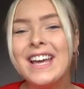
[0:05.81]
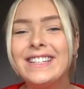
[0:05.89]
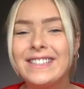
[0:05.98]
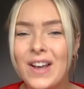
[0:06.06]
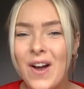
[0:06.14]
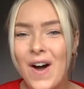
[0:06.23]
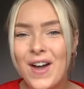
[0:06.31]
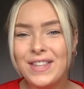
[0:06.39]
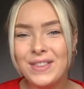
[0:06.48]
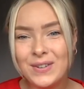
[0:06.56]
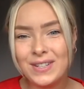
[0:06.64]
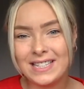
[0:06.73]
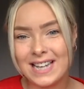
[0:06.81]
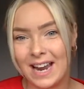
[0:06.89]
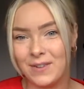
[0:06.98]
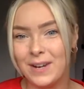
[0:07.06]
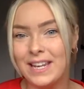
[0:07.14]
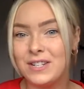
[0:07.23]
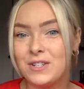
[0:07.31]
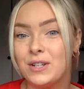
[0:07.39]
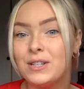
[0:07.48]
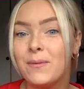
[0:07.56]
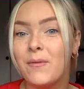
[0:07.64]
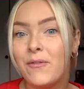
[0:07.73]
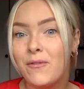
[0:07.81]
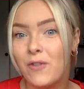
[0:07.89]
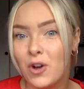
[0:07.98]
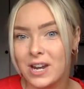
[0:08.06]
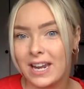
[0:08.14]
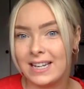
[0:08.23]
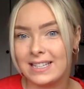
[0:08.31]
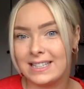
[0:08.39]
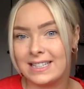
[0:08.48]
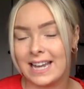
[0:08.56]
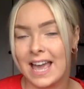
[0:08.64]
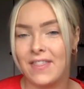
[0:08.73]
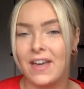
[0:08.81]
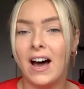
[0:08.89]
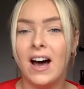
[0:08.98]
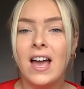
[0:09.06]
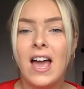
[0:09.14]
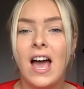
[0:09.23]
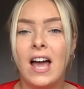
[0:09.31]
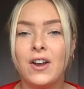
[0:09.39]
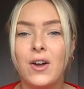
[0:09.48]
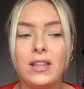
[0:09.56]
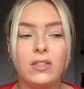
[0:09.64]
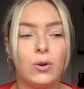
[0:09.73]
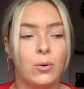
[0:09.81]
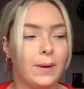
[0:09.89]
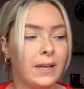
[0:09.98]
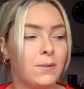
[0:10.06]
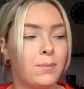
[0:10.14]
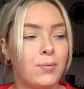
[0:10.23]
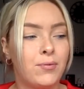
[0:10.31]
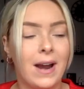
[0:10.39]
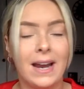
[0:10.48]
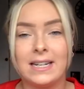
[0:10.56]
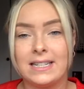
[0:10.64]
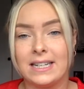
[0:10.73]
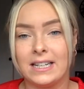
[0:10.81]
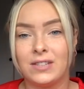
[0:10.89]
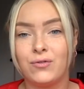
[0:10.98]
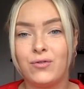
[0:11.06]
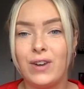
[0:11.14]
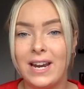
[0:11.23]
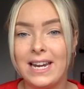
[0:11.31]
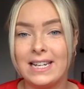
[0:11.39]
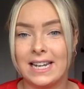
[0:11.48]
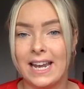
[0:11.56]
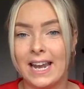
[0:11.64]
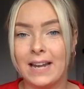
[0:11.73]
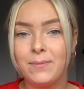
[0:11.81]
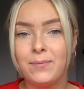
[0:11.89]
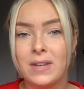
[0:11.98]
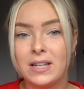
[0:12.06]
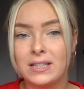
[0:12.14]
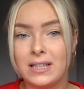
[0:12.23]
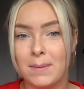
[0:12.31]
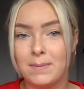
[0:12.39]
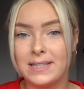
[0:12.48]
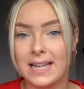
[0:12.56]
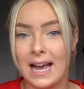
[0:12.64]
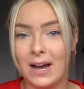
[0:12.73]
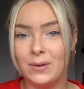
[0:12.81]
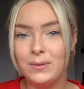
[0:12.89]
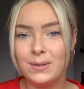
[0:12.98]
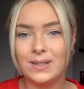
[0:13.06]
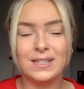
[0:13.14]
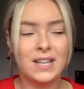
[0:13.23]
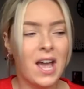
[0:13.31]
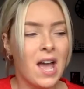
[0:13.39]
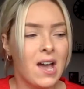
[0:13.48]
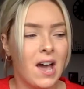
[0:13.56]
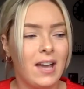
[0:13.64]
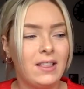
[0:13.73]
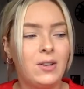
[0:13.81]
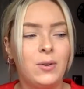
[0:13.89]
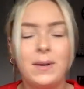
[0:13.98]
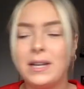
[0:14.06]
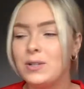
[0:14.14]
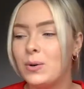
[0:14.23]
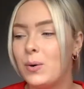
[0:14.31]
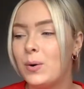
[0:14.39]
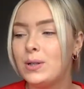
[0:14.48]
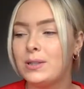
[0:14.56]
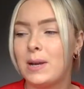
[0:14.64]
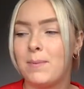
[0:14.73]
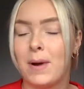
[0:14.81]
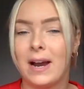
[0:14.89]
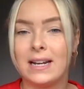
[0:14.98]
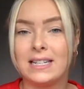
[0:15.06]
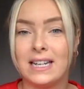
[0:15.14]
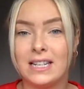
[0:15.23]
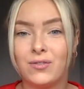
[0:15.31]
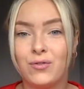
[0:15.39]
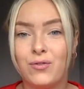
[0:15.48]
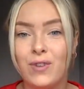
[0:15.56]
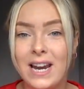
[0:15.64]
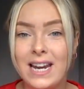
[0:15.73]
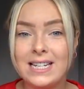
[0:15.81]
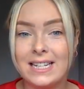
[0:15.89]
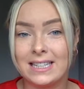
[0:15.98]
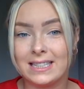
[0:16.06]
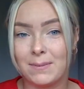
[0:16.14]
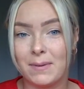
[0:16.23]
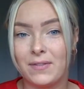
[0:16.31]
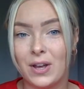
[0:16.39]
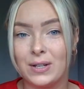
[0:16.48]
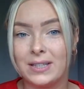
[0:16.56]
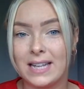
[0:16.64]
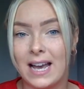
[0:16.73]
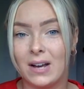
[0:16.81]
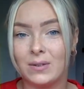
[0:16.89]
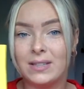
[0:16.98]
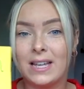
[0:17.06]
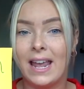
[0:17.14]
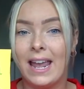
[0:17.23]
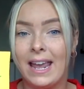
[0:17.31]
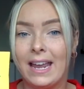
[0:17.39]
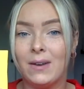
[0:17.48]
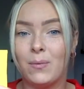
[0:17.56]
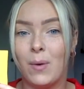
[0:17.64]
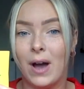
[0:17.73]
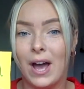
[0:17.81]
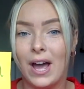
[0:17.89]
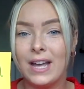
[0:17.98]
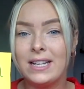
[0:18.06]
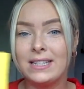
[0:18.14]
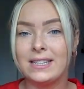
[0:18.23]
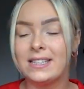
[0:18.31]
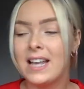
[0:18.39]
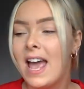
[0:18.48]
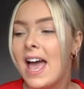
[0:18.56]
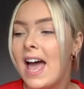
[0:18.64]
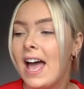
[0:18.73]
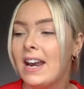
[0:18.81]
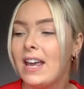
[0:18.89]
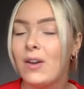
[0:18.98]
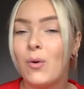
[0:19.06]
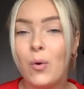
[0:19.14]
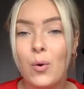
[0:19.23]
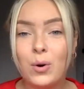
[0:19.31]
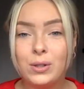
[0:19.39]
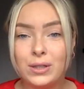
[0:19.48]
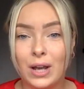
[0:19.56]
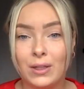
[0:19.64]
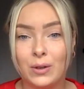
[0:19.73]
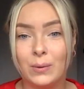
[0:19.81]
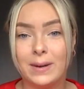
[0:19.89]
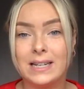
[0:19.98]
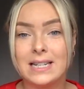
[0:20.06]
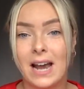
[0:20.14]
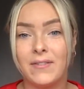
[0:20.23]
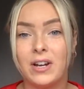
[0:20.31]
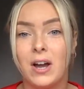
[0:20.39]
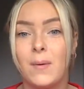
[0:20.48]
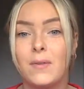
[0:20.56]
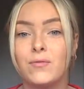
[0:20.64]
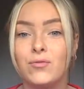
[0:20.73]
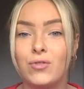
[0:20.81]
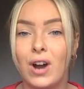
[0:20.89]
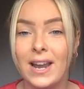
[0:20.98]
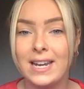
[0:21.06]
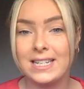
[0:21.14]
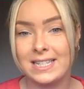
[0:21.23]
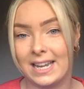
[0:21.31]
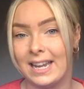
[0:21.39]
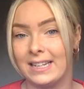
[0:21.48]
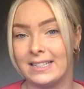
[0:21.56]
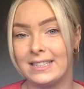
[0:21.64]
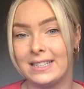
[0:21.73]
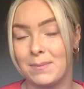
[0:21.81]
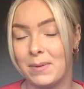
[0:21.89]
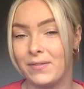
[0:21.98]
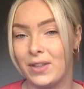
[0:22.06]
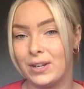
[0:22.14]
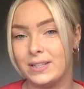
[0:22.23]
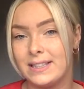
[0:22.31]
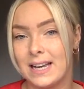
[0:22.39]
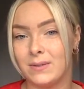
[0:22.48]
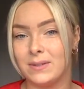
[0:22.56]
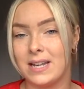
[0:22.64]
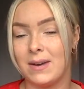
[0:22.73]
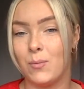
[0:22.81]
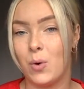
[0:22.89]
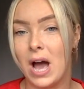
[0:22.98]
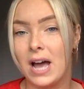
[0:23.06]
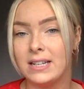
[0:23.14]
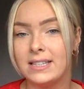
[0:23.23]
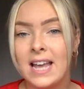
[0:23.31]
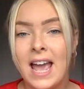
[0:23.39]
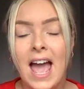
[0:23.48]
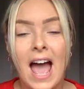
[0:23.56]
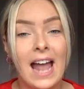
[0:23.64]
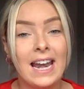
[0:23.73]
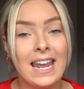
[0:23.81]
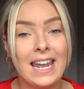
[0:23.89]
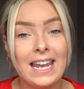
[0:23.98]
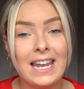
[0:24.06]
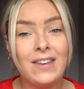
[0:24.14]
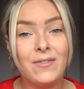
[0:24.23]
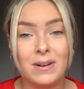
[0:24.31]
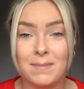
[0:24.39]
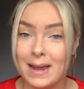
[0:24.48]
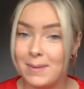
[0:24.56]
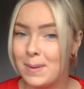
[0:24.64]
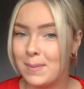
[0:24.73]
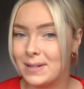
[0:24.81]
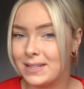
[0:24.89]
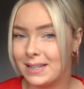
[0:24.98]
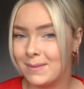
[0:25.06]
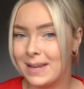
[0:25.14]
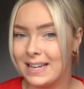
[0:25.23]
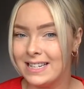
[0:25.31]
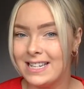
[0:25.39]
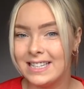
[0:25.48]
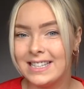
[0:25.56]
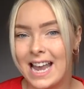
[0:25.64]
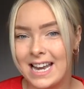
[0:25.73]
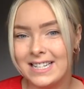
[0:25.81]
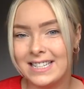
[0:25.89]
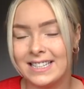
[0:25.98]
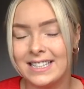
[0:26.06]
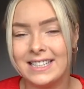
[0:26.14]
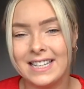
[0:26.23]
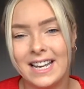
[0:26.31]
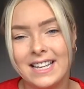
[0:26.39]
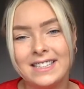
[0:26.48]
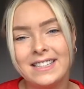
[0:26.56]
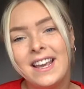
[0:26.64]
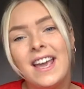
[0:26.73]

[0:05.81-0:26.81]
So I thought today we could do some phonics together and I thought we could practice reading some sounds. I thought we could also practice reading some of those sounds in words, and I also thought we could have a go at writing some of those sounds in words and even maybe putting them into sentences.